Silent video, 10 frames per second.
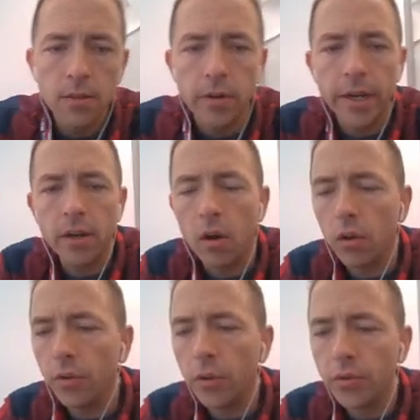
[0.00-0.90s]
right?
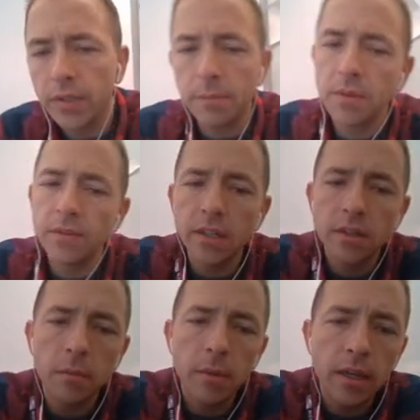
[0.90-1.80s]
All those types of
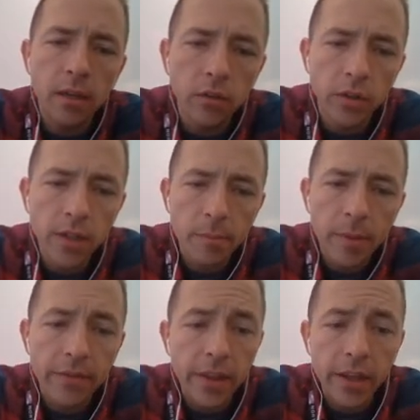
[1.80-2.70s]
things can be looked up.
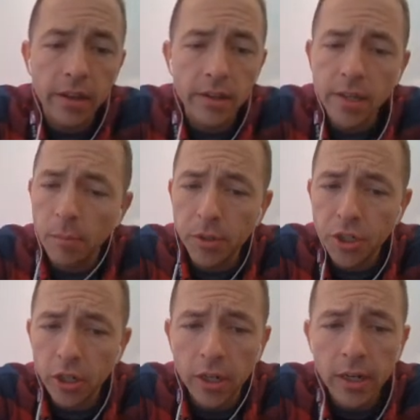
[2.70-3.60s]
And then
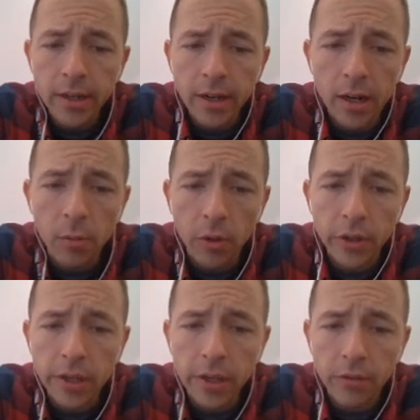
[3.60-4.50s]
temperature, we're
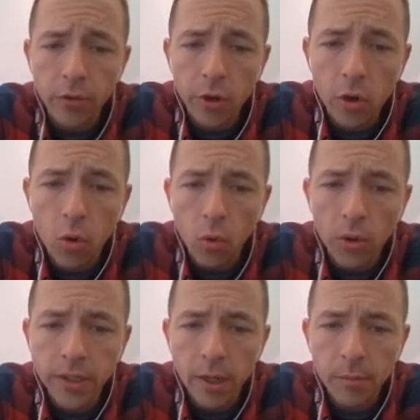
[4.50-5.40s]
looking for
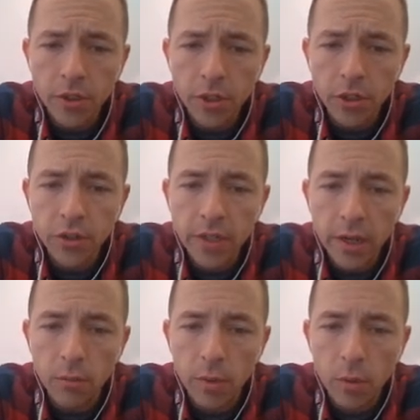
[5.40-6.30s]
core temperatures,
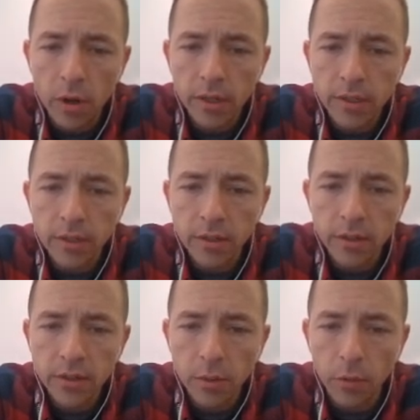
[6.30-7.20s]
and we want
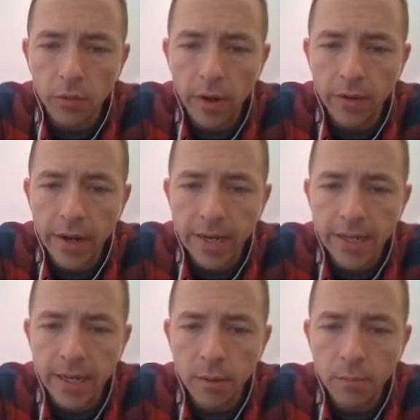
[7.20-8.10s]
somewhere around
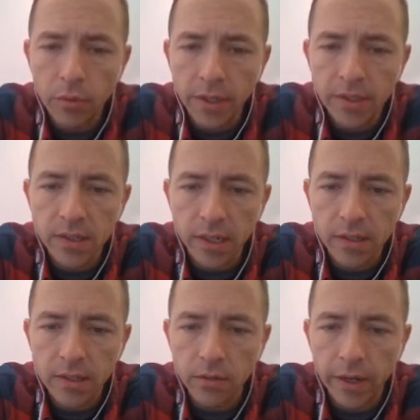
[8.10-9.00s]

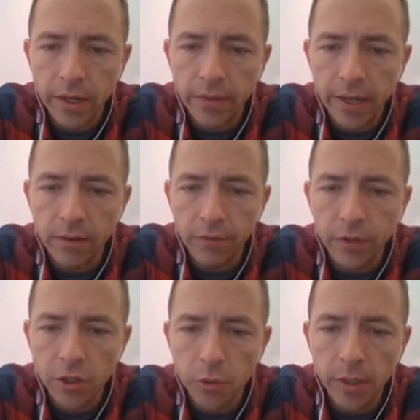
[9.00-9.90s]
98.6, right? And that could
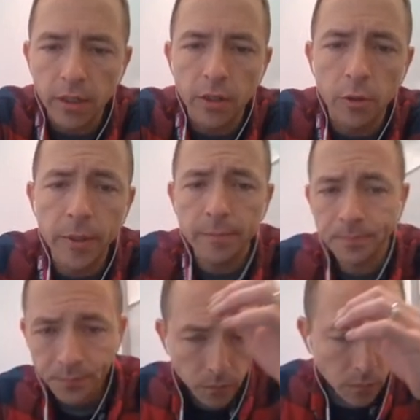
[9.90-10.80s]
fluctuate a little bit.
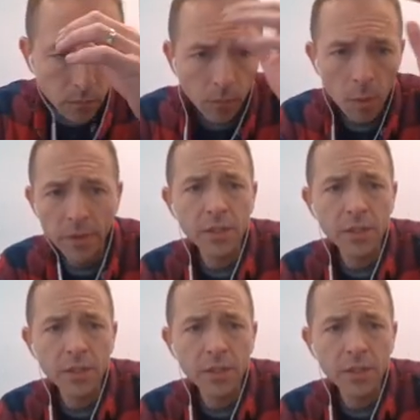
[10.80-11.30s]
But